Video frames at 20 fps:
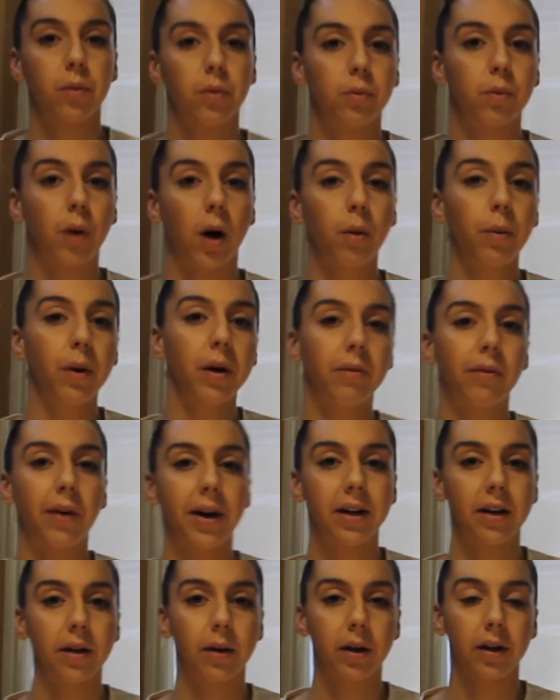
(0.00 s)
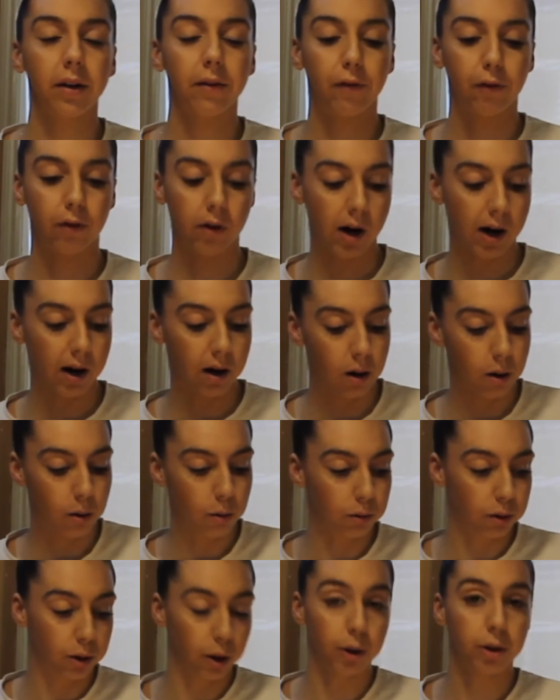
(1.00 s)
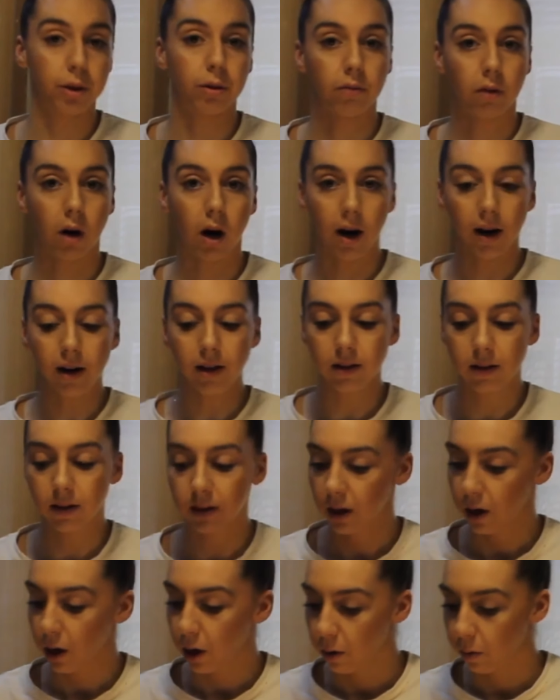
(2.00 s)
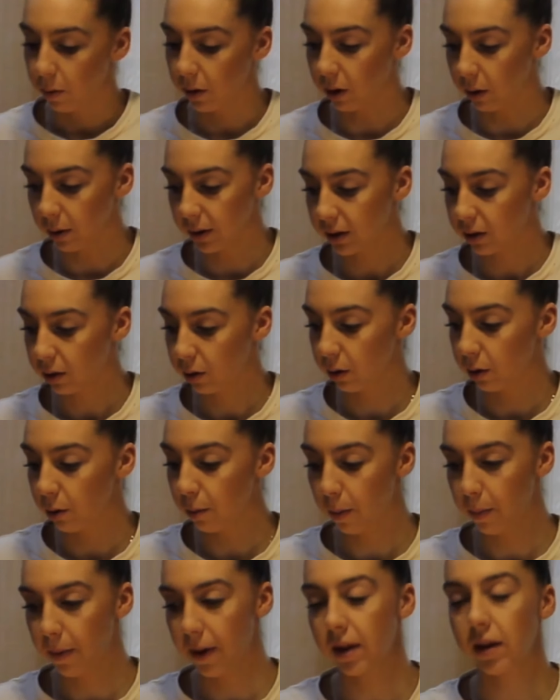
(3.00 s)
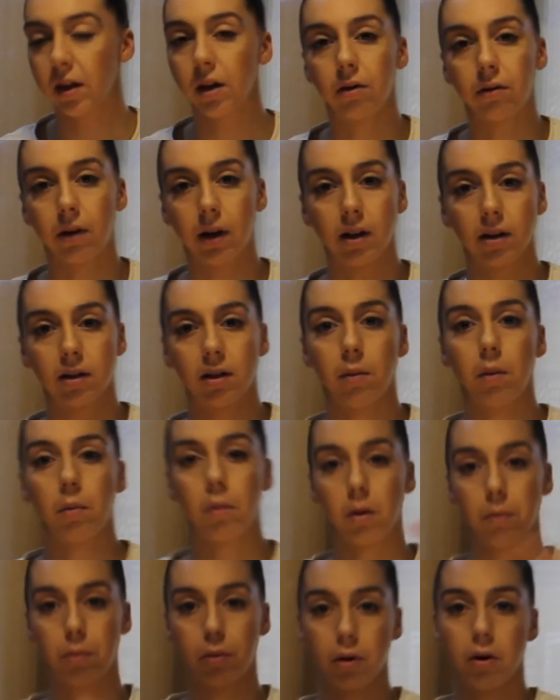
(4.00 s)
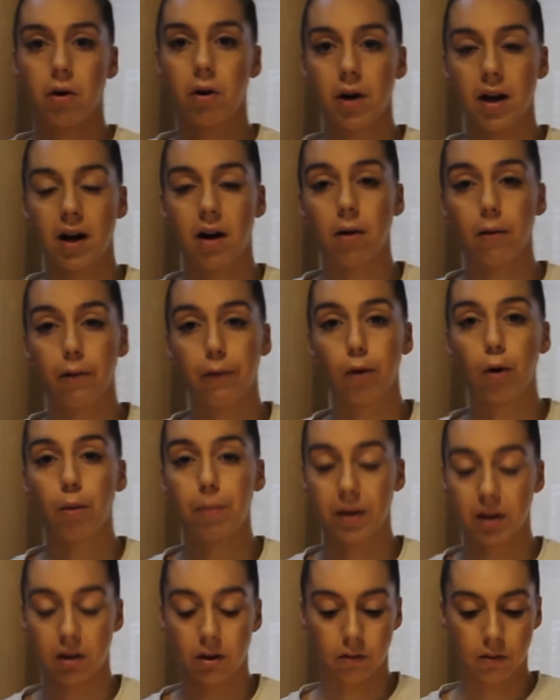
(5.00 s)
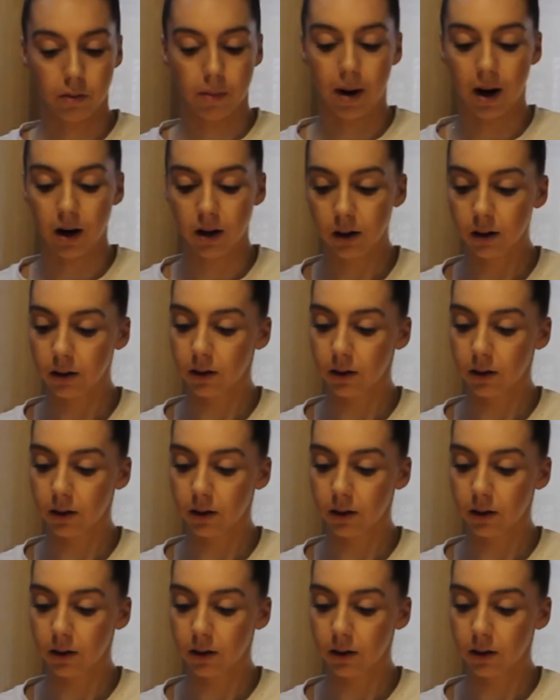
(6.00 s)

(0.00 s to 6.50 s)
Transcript: While we're waiting for our dough to rise, we're going to prepare the ingredients that we want to put on our 4 Pinsa Romanas.